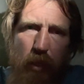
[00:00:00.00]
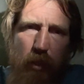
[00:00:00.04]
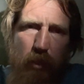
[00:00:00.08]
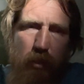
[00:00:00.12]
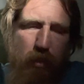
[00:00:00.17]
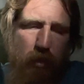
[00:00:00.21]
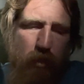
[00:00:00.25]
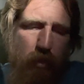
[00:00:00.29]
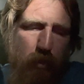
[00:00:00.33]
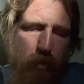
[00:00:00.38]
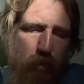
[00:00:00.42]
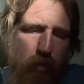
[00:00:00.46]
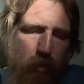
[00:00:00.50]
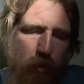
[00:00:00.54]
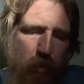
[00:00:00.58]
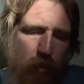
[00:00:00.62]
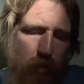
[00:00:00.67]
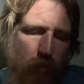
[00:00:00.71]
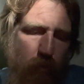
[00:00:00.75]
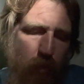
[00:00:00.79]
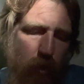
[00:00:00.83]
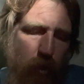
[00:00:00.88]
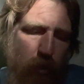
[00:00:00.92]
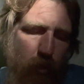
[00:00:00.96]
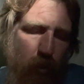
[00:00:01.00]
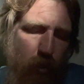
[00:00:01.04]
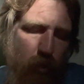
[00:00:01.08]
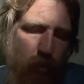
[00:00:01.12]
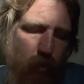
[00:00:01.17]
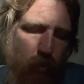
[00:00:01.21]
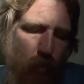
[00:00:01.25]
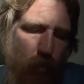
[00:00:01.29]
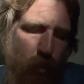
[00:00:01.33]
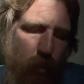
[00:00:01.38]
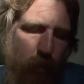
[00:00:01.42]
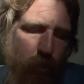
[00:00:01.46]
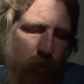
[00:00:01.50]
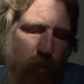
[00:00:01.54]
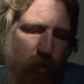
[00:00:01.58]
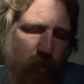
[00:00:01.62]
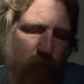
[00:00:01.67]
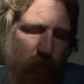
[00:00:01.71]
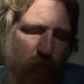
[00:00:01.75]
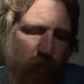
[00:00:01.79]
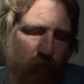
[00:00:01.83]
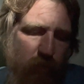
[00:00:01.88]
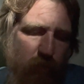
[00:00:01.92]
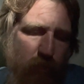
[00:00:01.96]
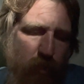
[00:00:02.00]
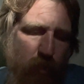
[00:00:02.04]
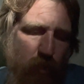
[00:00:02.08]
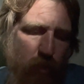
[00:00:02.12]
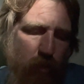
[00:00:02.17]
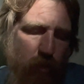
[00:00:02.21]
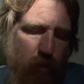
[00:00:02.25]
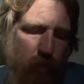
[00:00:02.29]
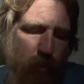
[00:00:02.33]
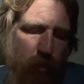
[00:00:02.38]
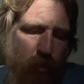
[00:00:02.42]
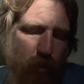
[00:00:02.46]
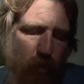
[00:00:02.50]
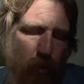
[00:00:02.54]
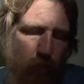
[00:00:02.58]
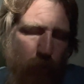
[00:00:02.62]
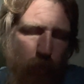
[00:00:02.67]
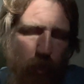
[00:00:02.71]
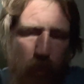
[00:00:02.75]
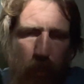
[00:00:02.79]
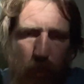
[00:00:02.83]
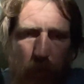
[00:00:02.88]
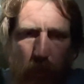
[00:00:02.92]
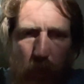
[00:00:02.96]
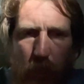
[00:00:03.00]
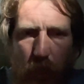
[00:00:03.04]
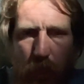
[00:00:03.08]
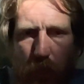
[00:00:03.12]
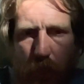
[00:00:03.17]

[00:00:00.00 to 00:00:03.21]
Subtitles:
It's running on 20 minutes for this video, so I'm gonna